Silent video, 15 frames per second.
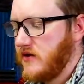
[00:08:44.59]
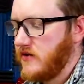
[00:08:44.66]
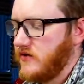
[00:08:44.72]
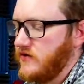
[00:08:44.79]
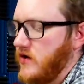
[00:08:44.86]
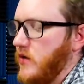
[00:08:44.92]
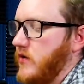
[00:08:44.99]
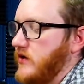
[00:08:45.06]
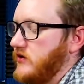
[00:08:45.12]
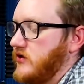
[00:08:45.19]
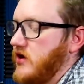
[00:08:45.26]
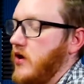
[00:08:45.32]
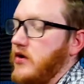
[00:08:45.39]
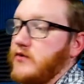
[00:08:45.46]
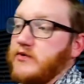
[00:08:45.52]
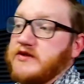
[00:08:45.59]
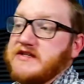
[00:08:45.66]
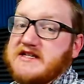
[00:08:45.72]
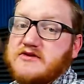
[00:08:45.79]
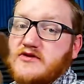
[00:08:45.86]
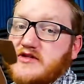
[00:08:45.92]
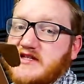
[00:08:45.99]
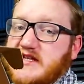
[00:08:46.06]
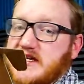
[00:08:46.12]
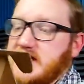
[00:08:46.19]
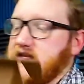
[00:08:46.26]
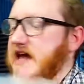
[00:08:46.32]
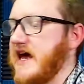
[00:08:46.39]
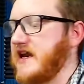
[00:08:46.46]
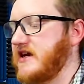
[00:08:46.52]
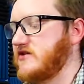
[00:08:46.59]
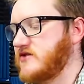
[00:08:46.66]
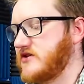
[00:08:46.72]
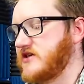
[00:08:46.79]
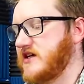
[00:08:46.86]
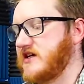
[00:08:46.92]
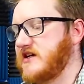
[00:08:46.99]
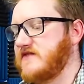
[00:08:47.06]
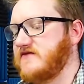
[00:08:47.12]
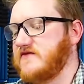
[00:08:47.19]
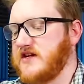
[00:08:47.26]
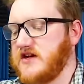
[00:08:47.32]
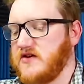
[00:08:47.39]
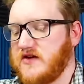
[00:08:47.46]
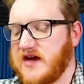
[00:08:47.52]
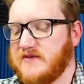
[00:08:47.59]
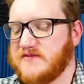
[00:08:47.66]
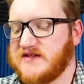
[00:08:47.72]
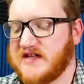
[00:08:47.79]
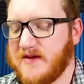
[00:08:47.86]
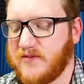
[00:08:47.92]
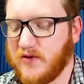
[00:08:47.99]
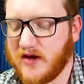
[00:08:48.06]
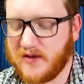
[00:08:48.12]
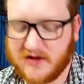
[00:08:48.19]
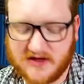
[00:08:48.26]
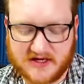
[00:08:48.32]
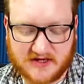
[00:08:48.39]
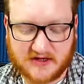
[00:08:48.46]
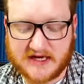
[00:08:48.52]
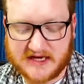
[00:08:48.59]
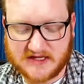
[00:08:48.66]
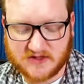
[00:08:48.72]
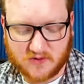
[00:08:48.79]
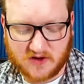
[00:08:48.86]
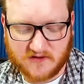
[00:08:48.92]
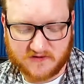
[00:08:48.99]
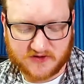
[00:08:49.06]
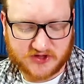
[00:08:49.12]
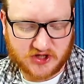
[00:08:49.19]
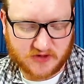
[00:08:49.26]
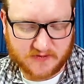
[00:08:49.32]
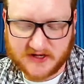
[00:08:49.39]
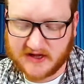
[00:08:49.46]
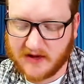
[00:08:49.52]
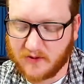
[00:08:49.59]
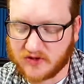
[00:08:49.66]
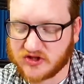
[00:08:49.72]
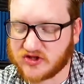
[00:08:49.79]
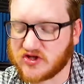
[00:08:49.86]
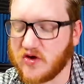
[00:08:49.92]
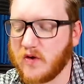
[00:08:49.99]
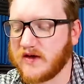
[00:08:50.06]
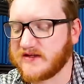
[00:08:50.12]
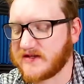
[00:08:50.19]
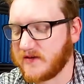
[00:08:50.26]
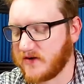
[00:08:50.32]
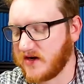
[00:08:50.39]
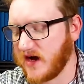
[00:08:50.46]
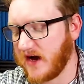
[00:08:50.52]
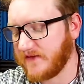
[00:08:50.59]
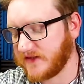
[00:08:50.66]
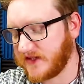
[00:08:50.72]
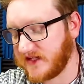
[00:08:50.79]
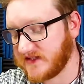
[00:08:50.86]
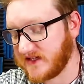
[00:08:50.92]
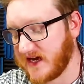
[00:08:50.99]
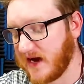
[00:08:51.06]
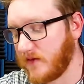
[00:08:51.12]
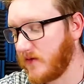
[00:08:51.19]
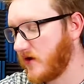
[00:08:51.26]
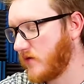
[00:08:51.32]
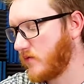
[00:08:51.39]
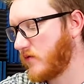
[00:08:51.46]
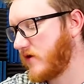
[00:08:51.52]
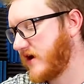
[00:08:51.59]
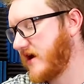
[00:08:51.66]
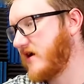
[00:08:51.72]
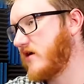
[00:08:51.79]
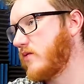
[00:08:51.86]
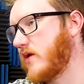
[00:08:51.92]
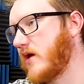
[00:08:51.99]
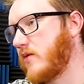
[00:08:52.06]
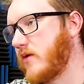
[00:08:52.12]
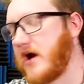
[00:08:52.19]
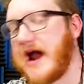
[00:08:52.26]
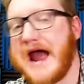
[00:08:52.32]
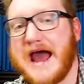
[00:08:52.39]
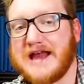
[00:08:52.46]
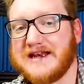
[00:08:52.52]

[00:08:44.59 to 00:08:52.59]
No one was that interested in video games at that point. I mean, the kids were for sure, but they were just toys. They were novelties, and now we're here where we're at